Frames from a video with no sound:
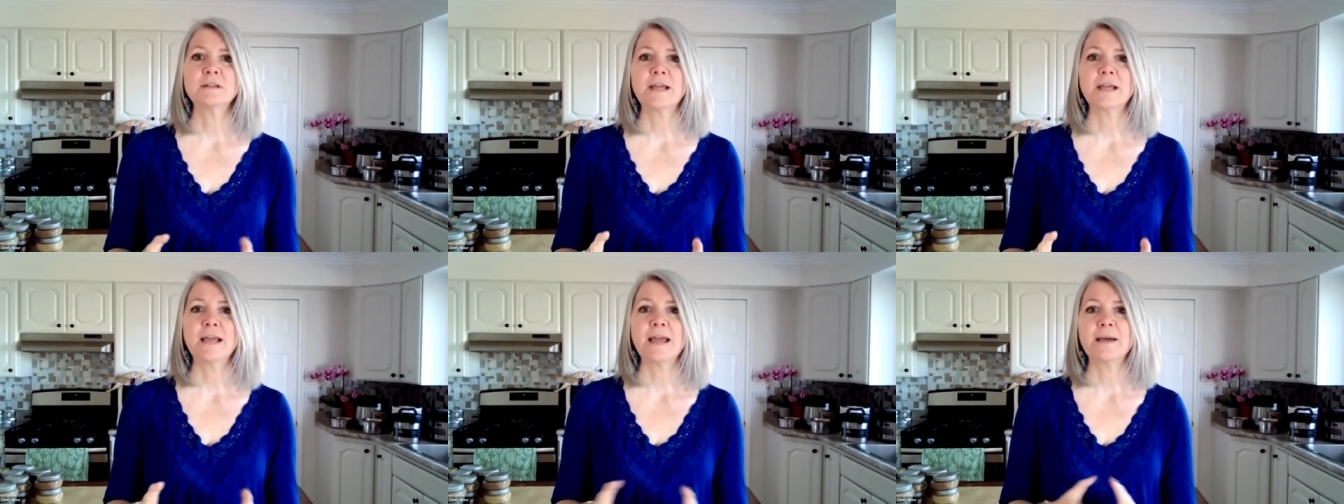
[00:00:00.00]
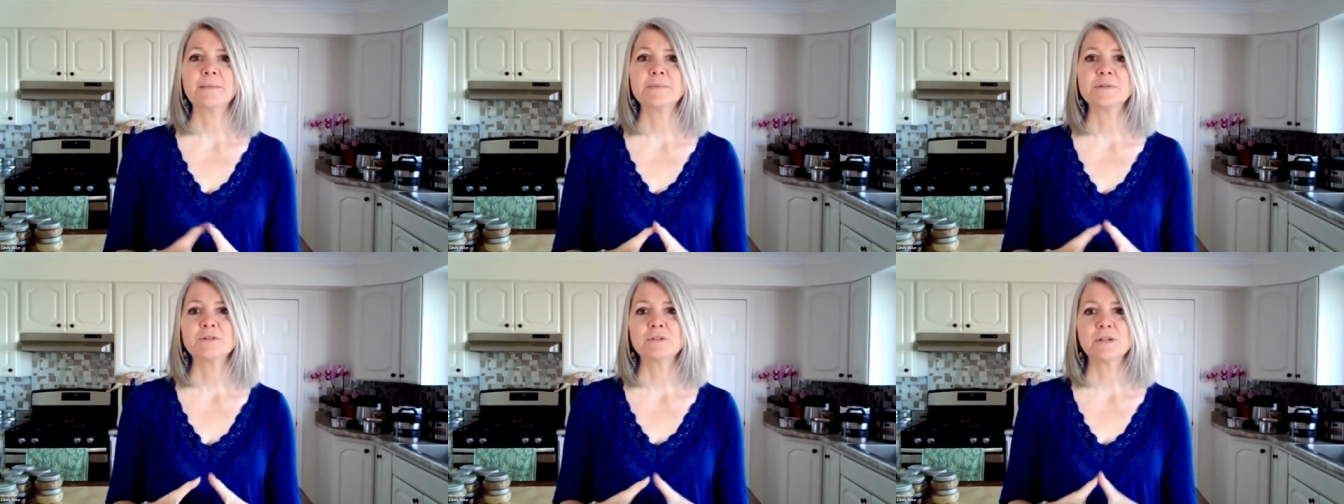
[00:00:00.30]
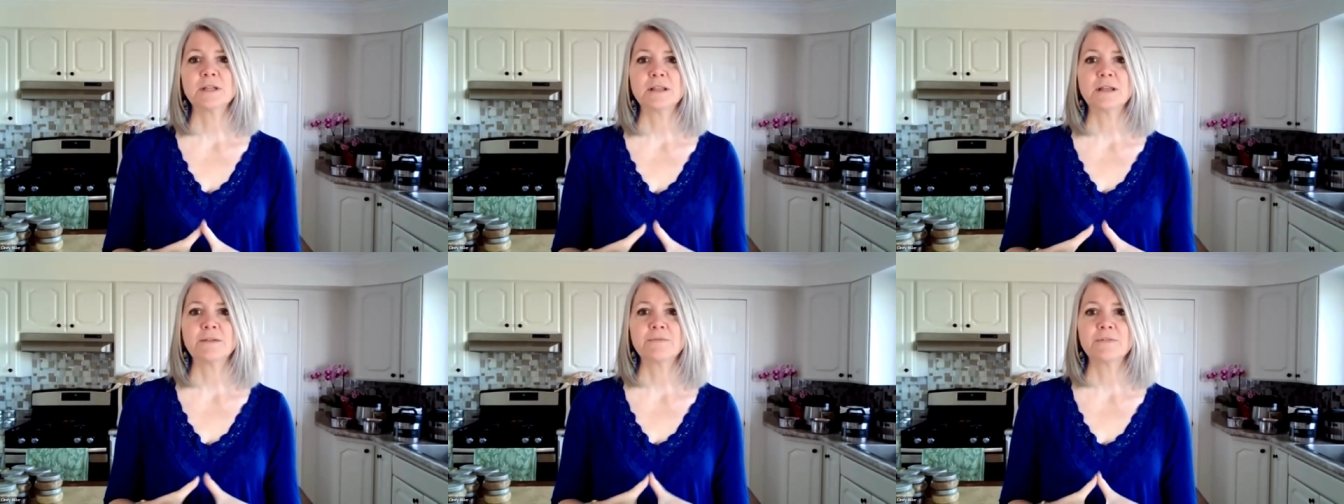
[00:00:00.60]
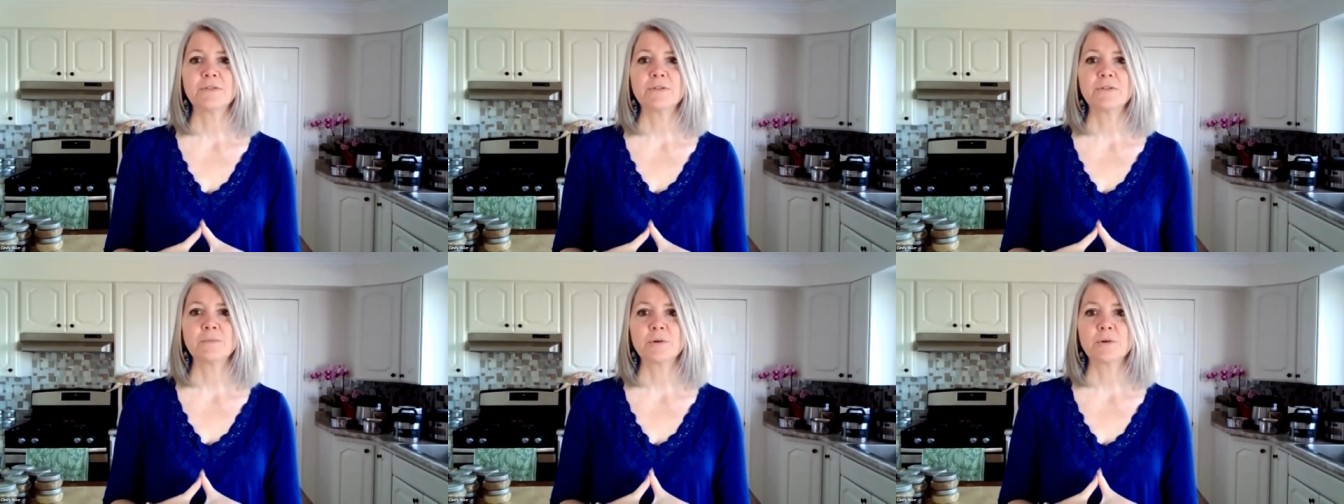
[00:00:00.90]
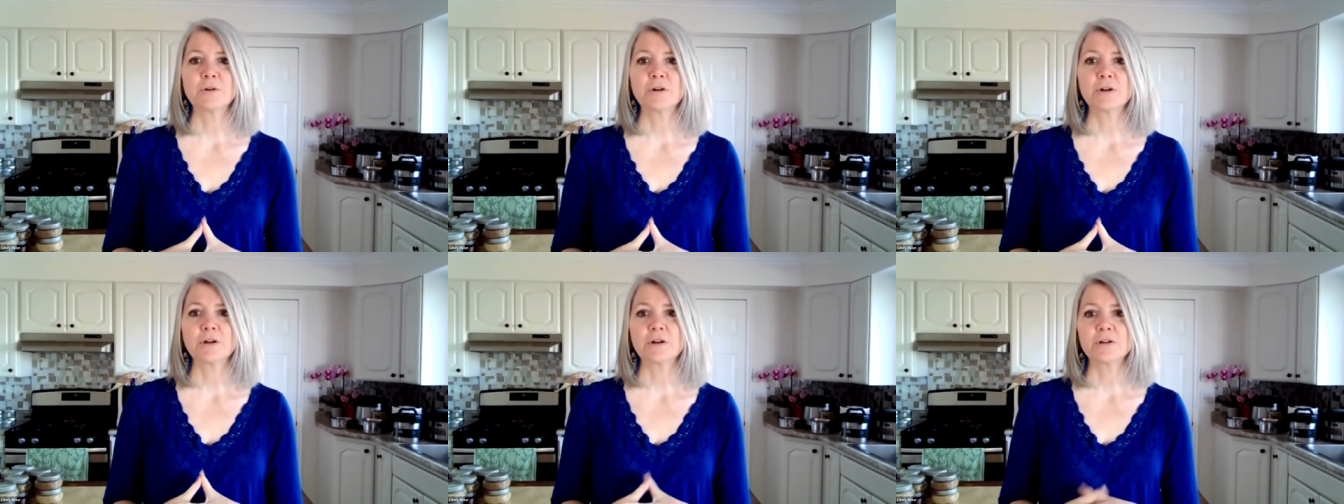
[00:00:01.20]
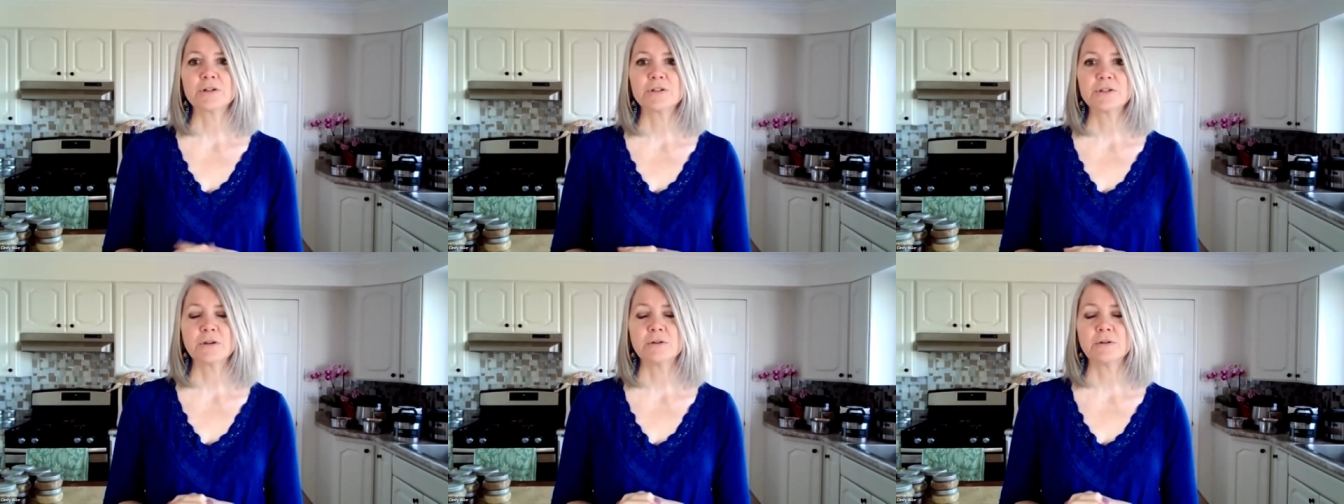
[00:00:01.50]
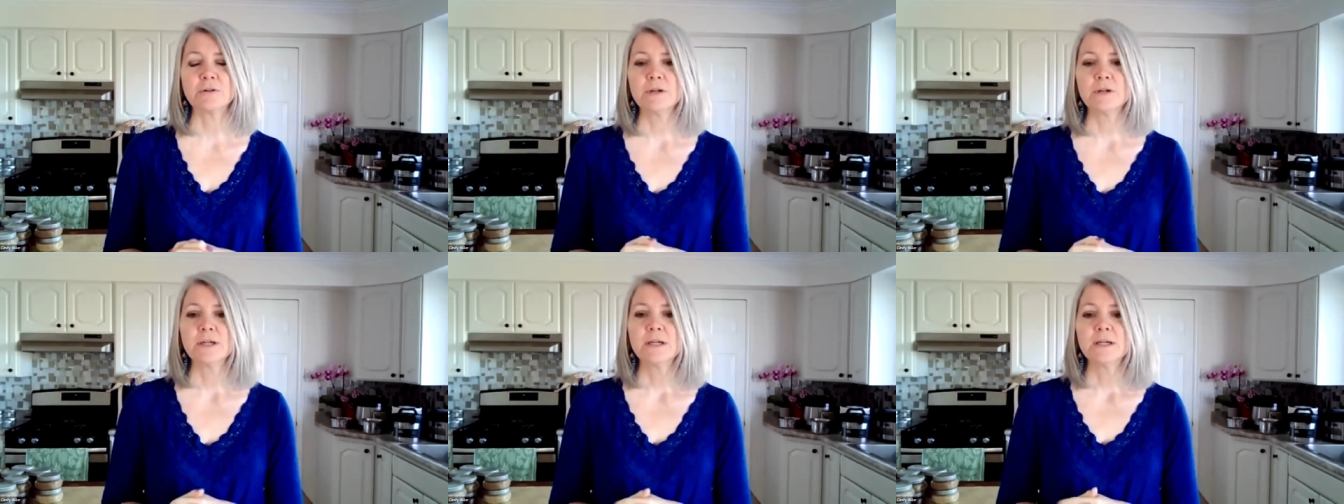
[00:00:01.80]
they absolutely love the thermal cooker.
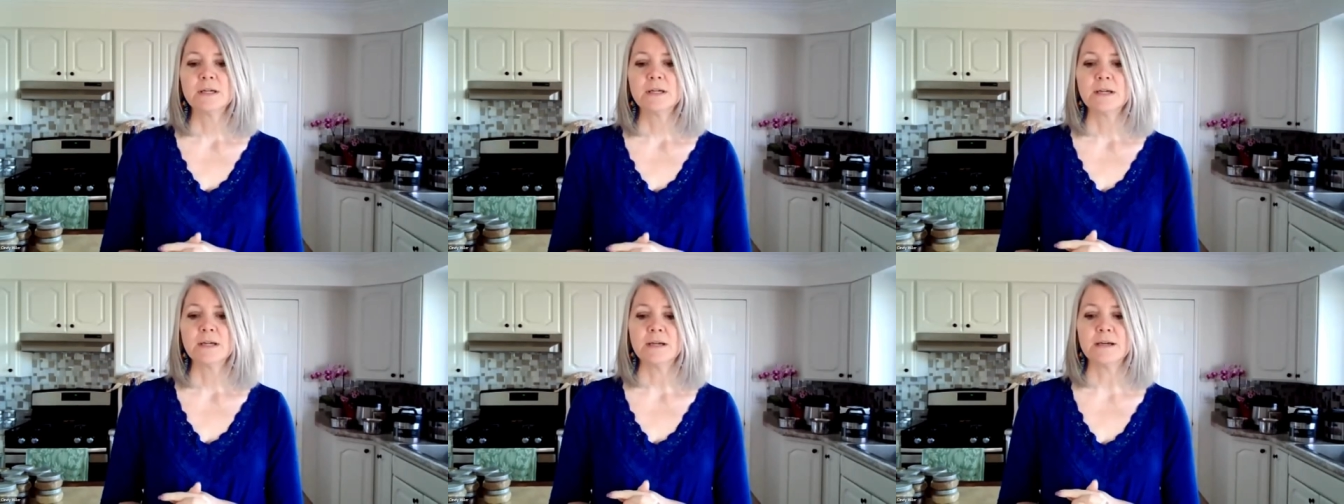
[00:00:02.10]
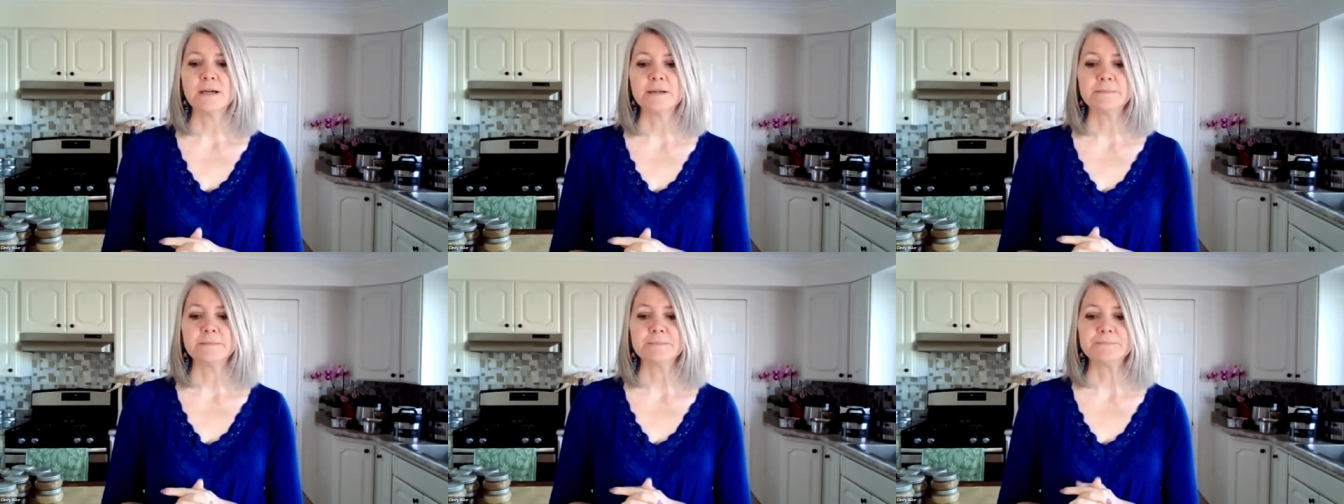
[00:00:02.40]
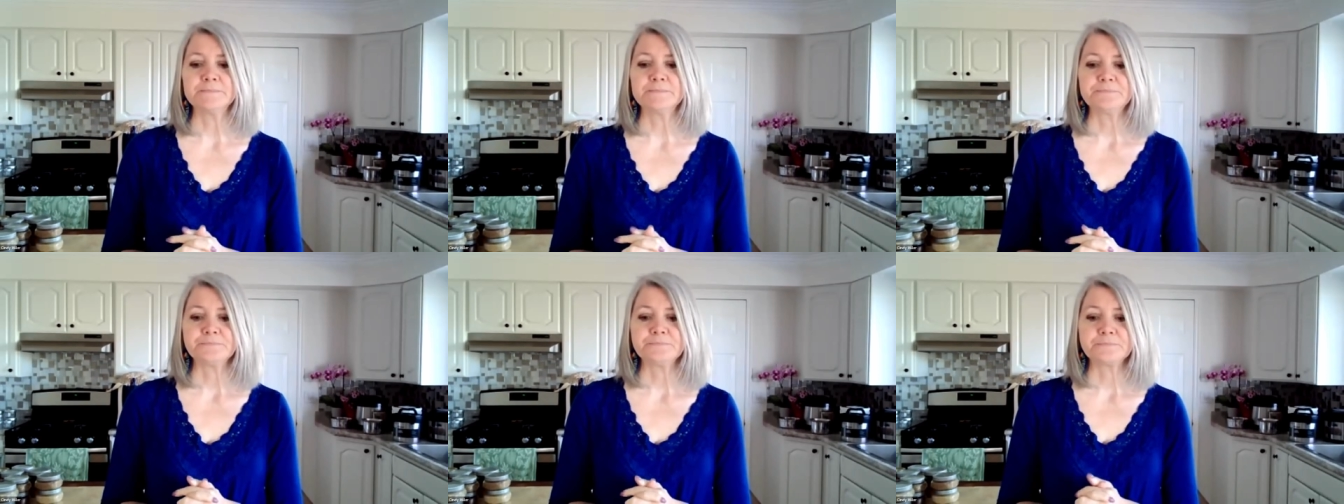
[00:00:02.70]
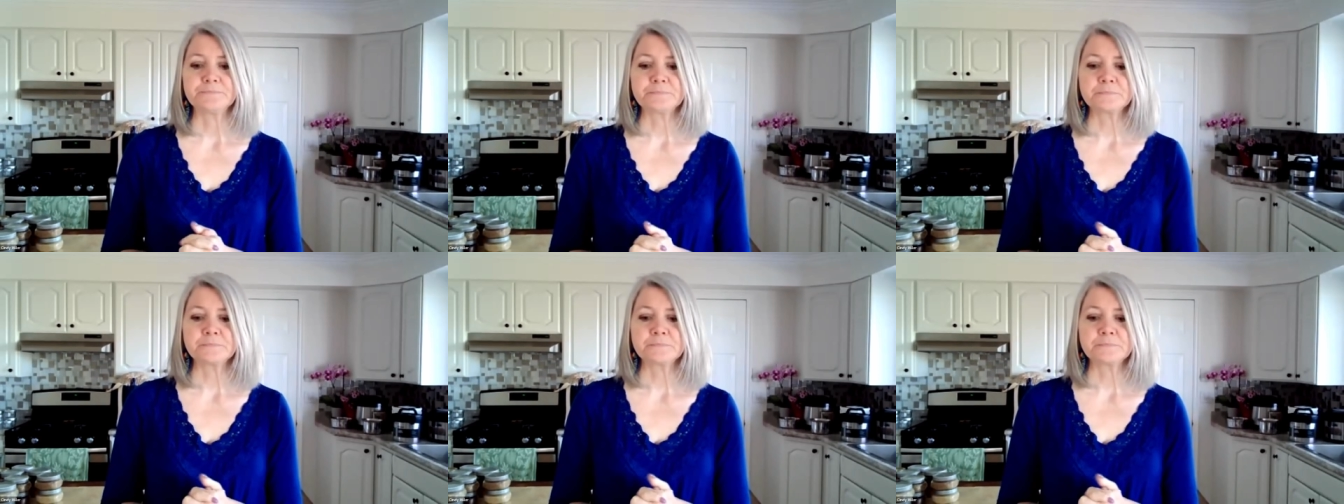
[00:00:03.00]
So um,